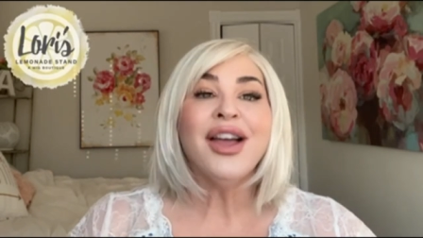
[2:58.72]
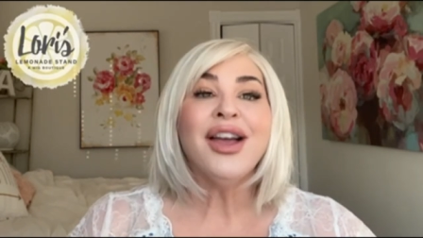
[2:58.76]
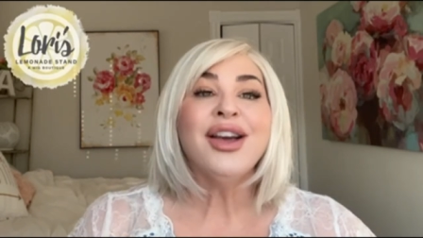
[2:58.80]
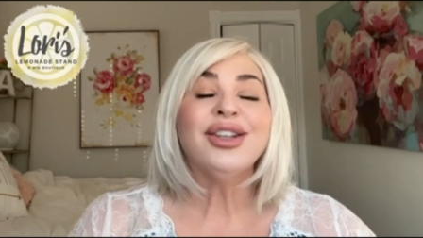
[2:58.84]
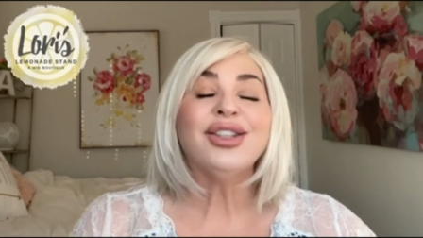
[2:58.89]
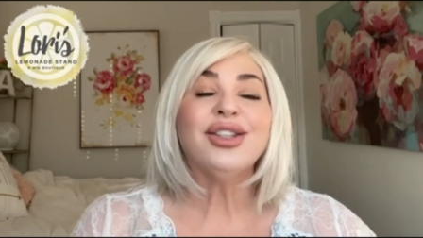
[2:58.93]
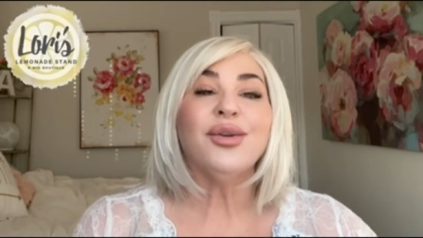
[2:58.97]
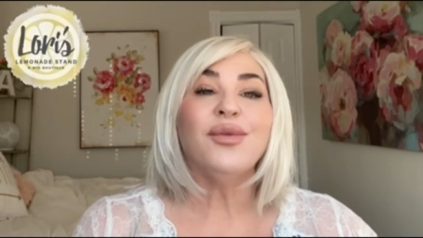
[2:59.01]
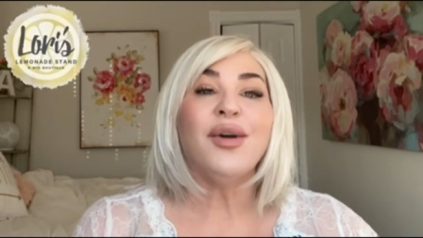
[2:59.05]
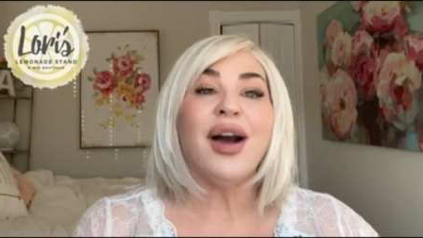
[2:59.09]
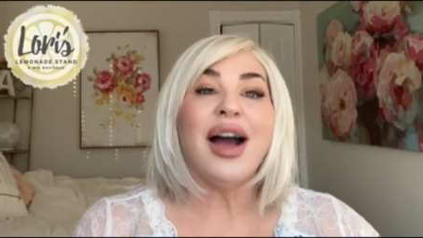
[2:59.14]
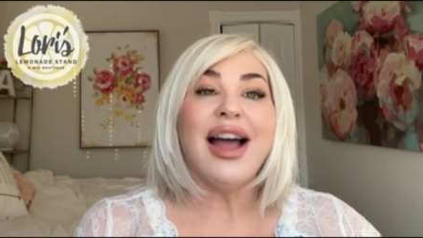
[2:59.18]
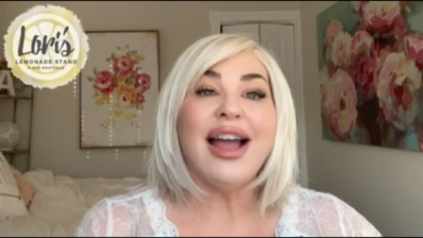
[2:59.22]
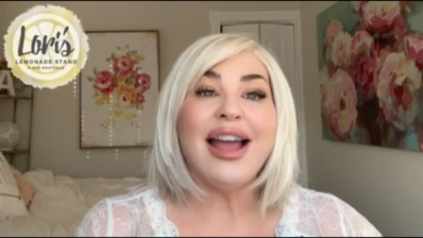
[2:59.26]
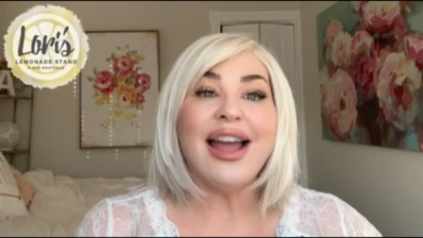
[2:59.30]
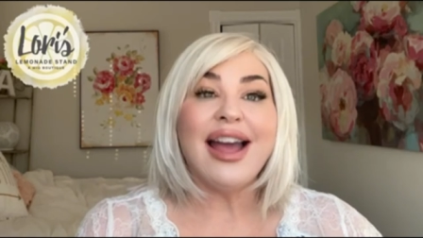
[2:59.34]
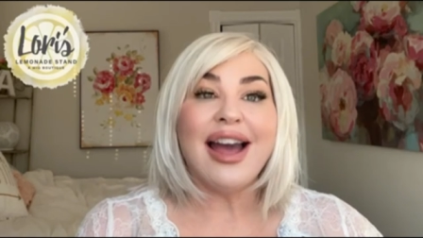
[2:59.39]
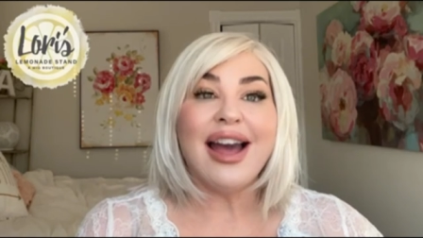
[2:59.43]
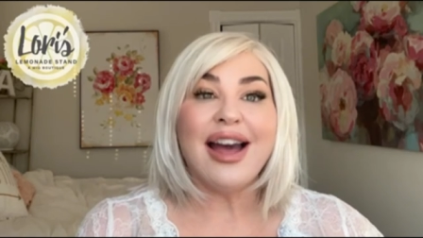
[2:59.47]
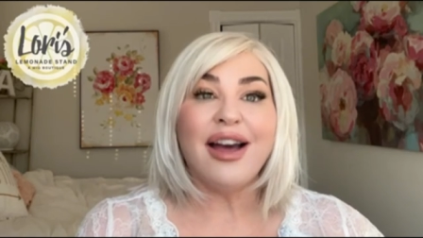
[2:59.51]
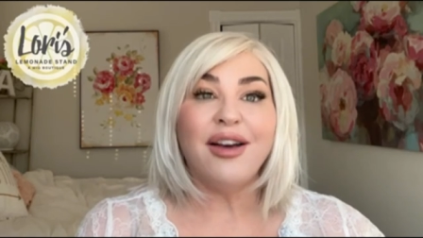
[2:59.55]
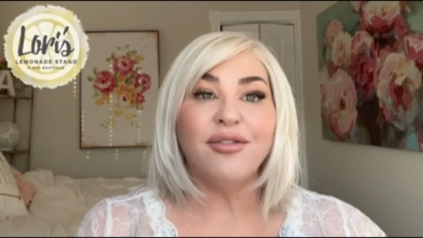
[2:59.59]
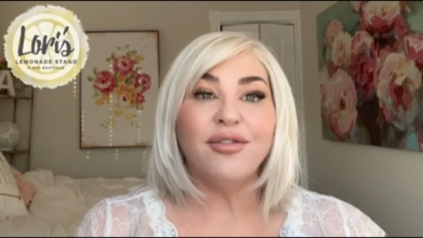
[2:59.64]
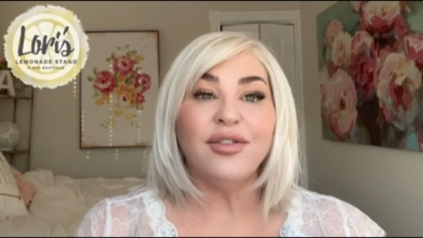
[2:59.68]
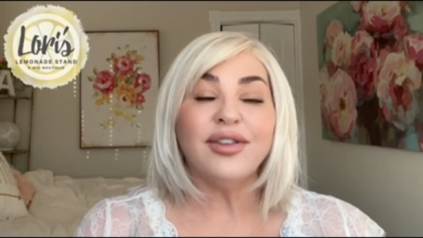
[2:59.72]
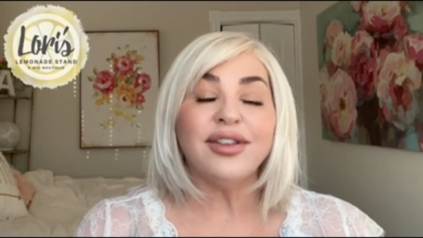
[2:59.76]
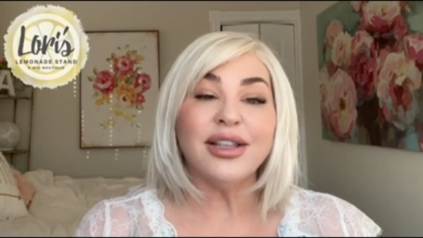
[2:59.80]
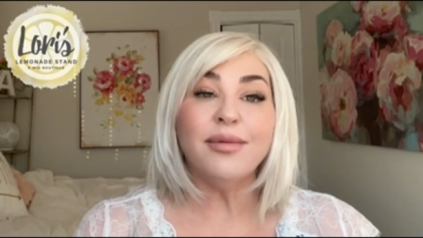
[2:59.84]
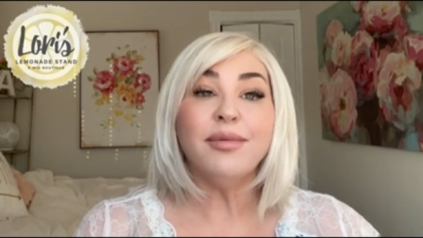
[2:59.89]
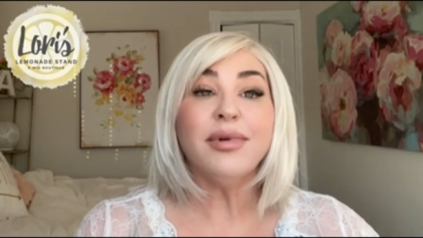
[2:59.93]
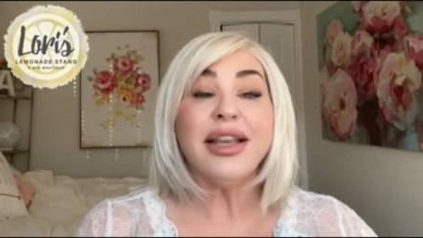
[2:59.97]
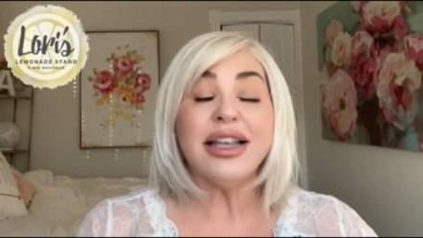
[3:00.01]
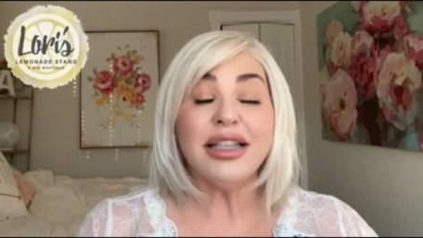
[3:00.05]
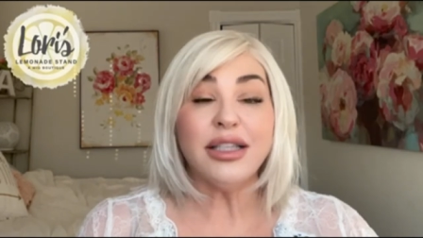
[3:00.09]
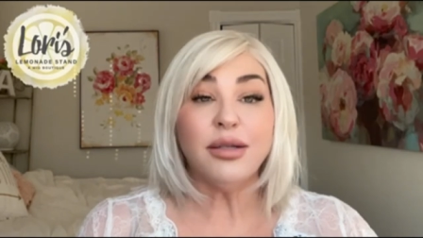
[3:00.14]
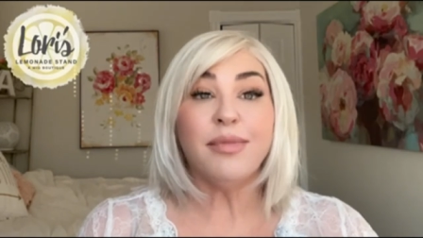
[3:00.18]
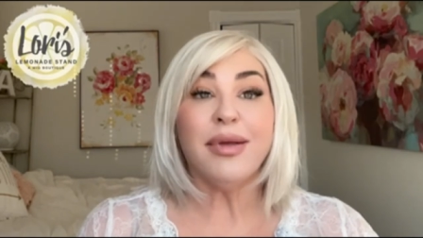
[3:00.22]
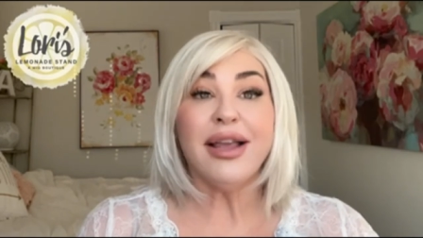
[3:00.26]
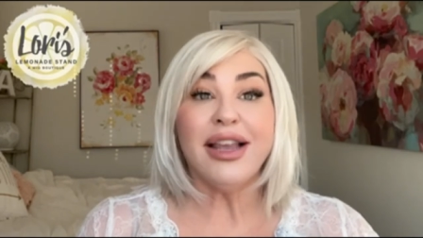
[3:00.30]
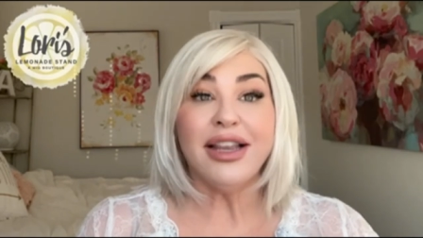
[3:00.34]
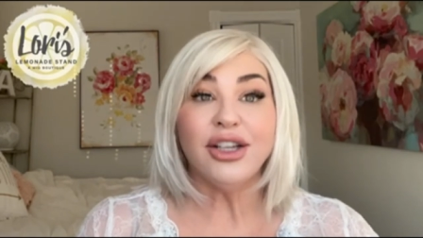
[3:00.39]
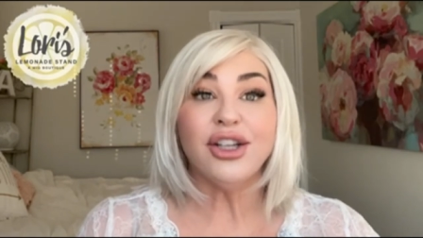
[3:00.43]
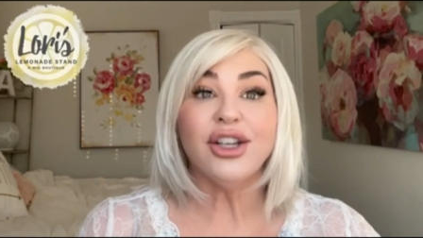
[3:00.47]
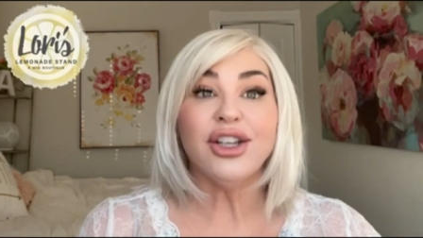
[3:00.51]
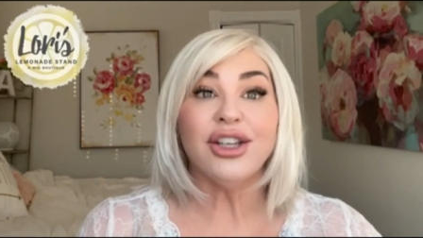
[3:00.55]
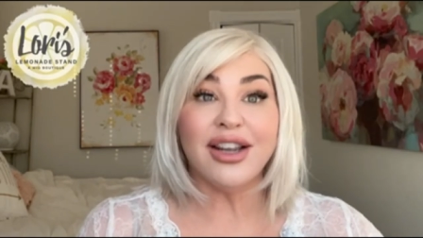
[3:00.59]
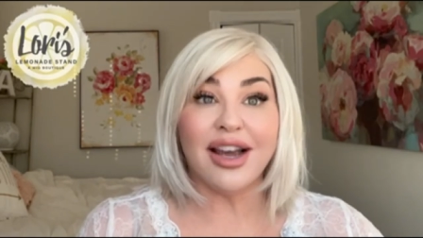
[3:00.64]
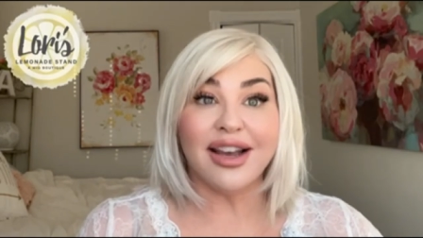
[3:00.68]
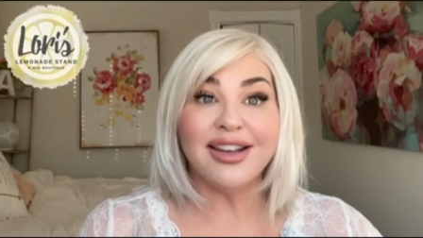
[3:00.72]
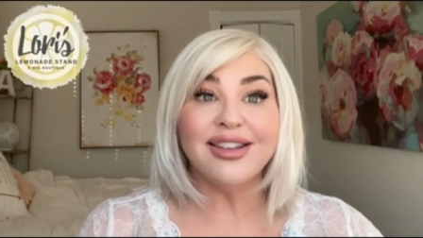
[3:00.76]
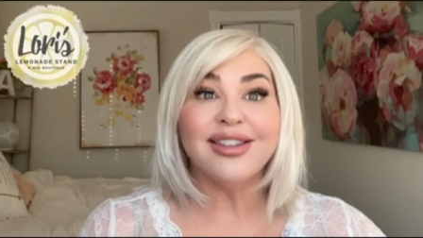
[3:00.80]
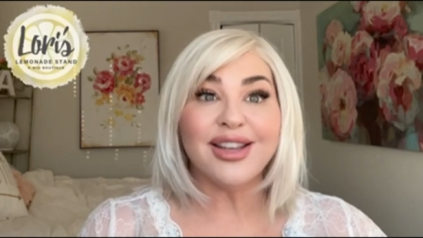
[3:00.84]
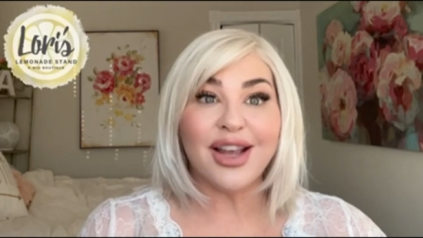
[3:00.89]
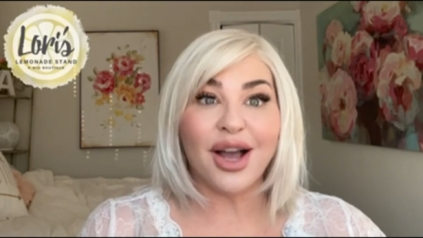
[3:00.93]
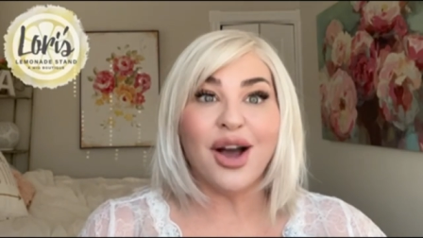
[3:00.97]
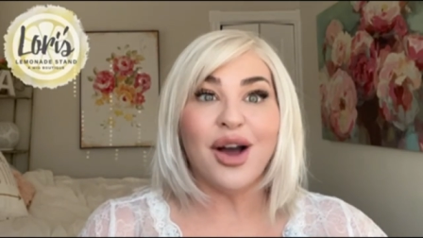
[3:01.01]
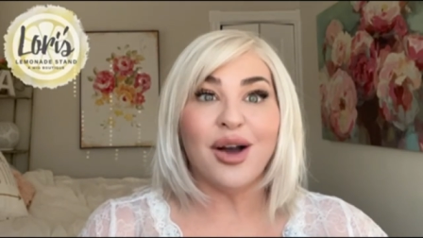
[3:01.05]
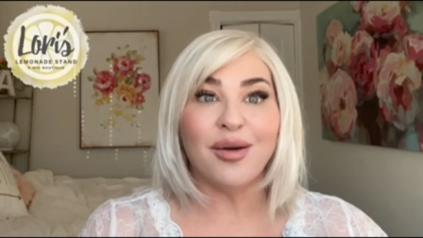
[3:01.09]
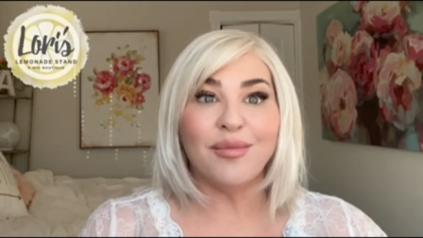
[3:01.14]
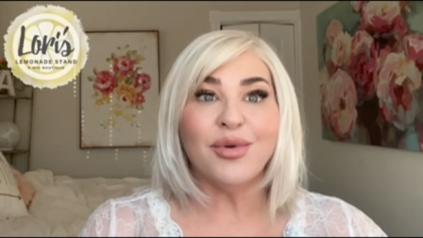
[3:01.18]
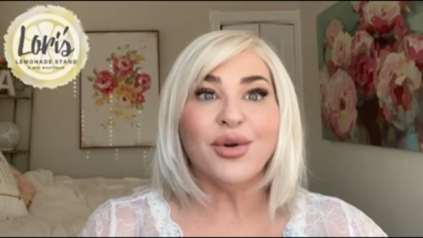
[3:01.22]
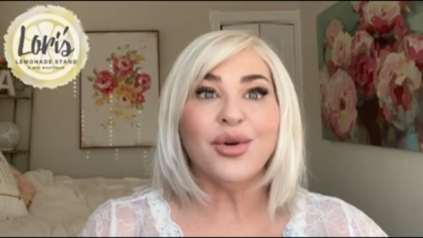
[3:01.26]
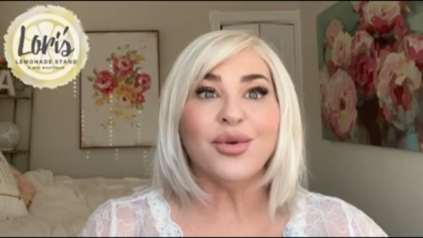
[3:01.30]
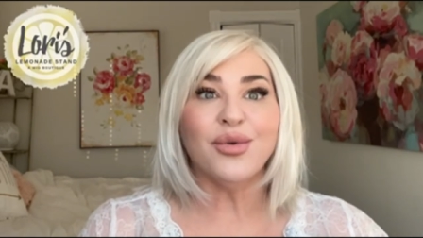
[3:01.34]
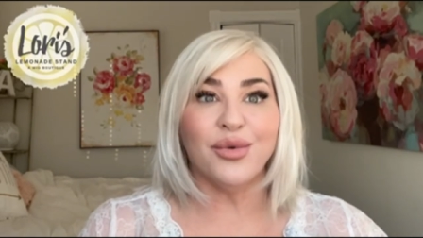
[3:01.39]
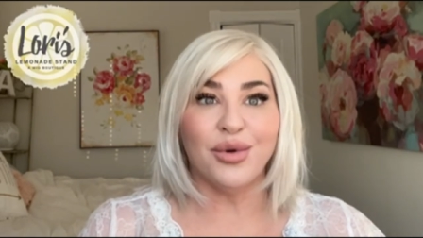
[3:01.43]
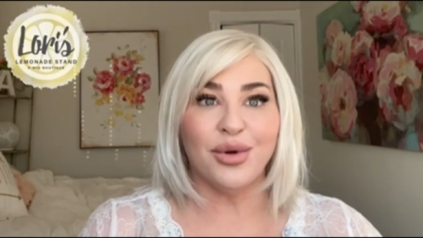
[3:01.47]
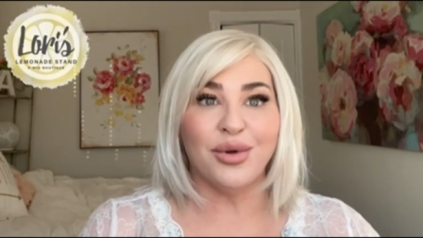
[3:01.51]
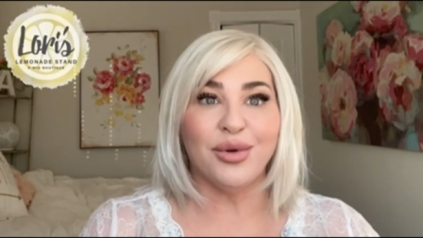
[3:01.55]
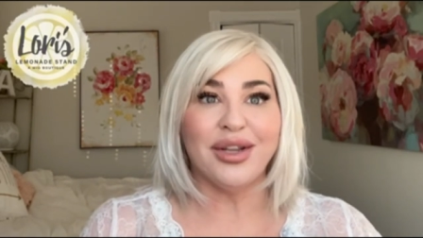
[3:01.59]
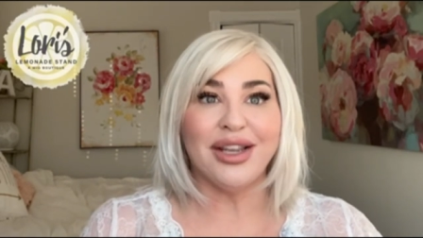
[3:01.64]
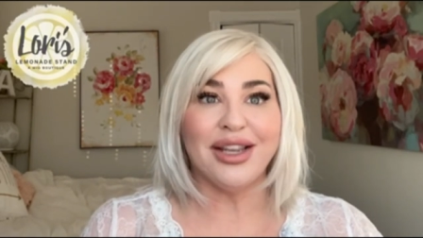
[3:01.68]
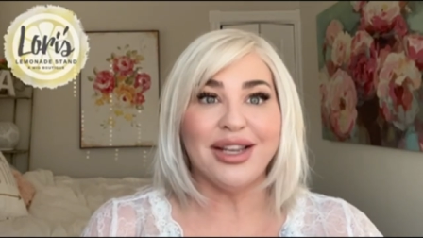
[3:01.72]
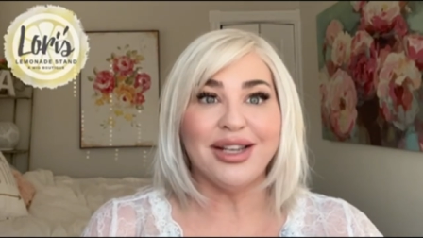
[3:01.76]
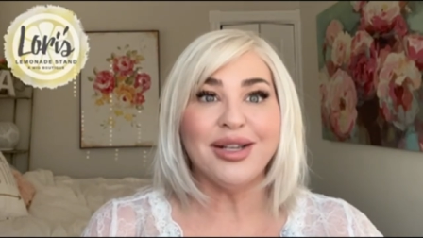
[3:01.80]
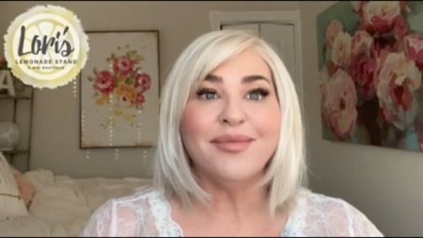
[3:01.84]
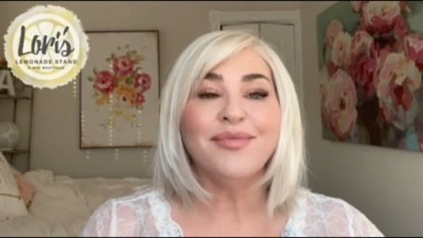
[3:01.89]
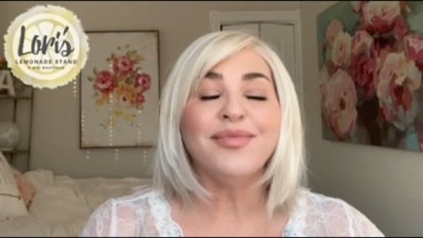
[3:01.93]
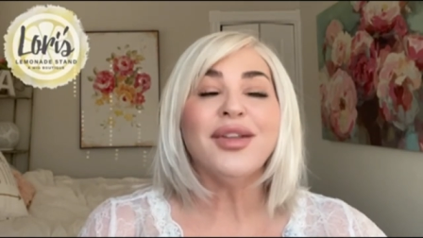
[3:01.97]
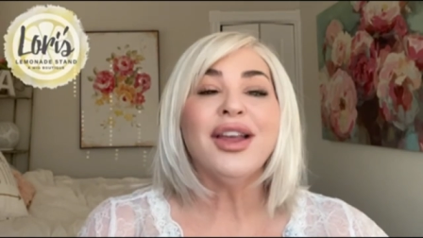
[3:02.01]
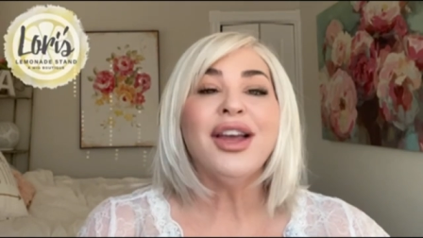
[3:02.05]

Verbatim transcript: So I have, Sunkissed Beige does come rooted.